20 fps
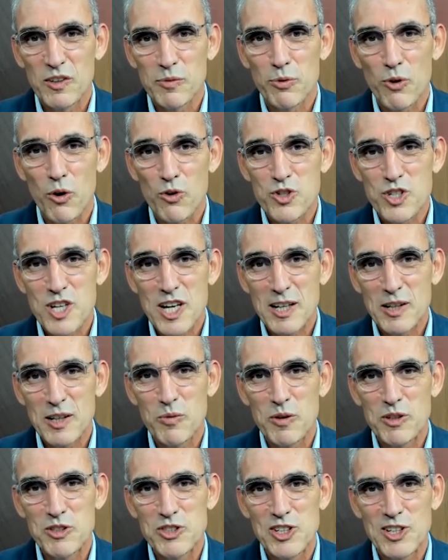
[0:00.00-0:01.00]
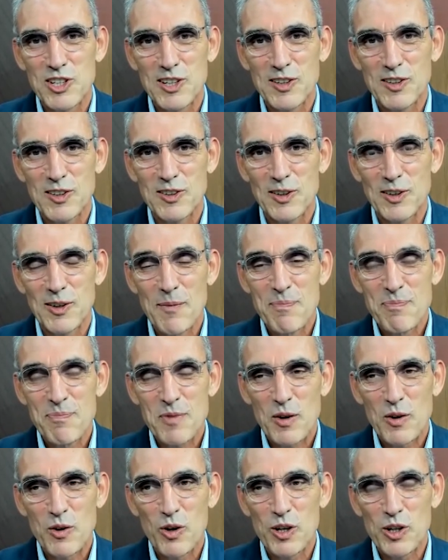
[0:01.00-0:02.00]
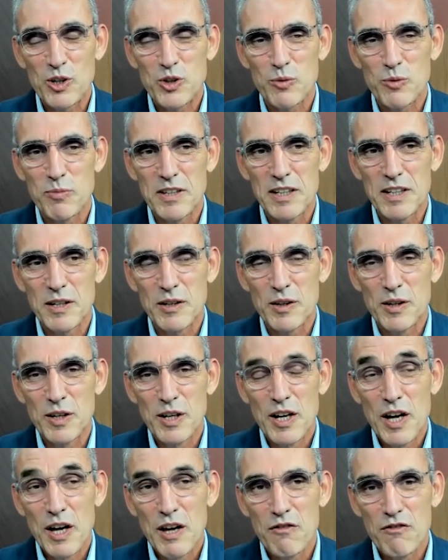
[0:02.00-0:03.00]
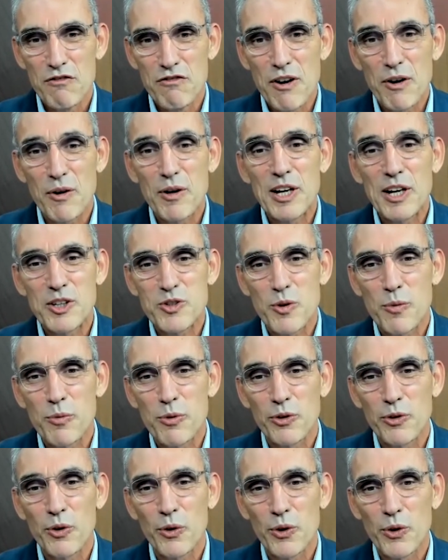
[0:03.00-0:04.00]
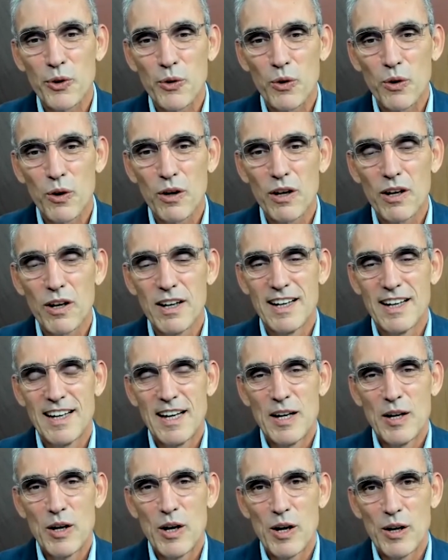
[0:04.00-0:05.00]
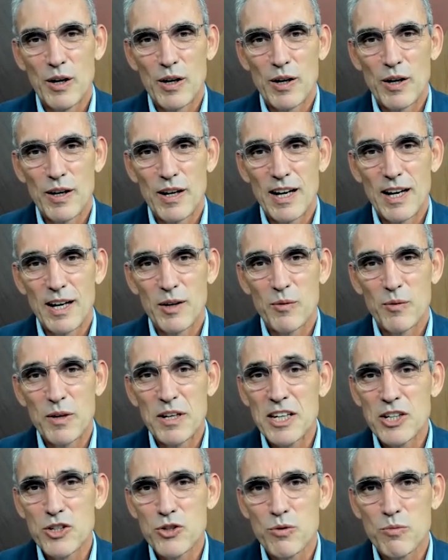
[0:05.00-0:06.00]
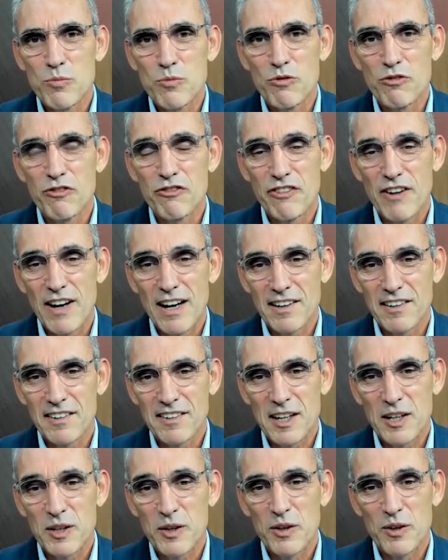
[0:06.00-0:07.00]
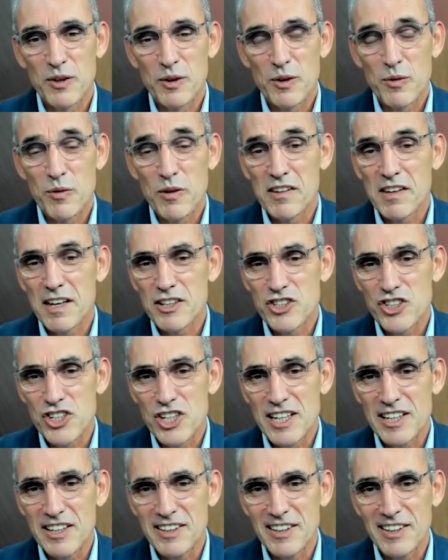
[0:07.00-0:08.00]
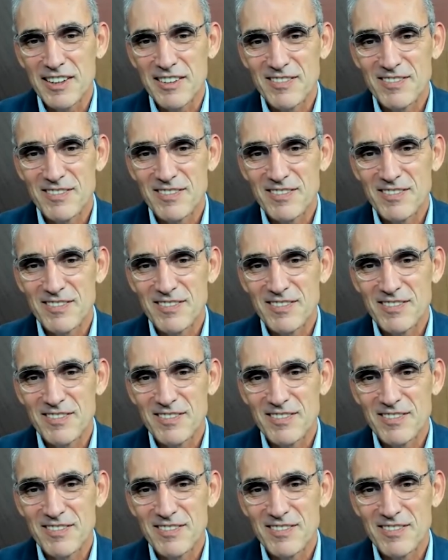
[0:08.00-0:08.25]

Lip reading: project, which is going to be very entrepreneurial. And we need to move fast and with agility.